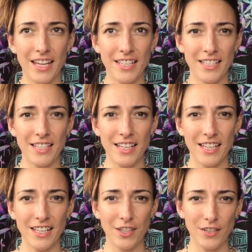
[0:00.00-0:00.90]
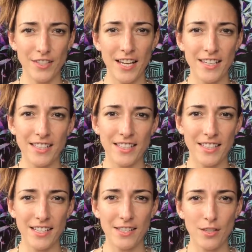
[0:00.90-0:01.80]
is your
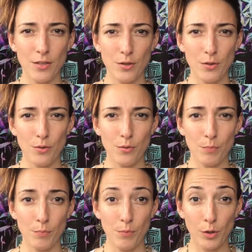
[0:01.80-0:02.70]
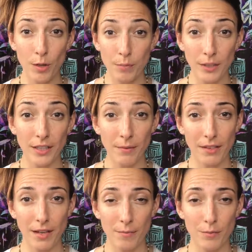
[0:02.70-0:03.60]
tendency to completely
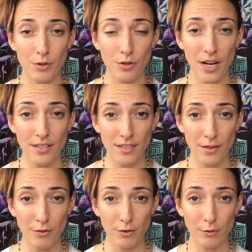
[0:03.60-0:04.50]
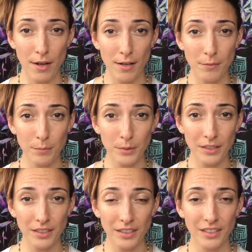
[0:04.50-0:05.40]
become stressed and overwhelmed?
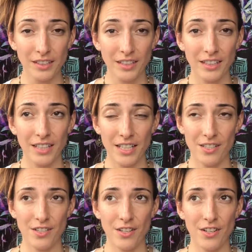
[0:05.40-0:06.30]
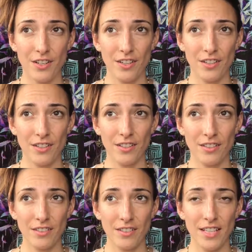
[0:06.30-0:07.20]
Is your
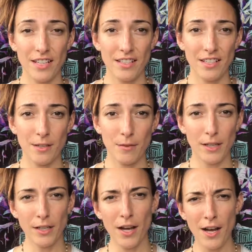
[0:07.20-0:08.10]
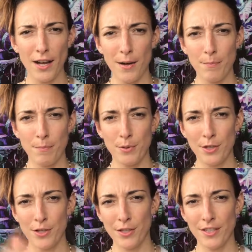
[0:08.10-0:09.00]
tendency to be like,
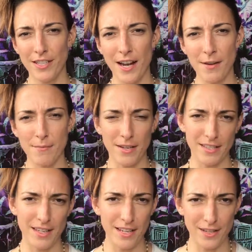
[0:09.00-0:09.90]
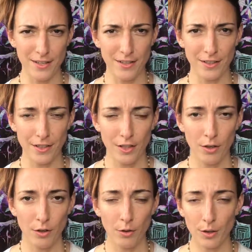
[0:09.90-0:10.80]
it's not a big deal?
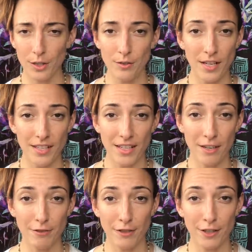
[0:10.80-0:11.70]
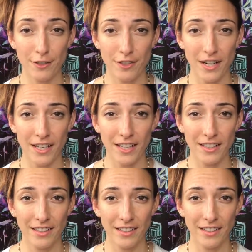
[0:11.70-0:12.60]
Or do you tend to get frustrated?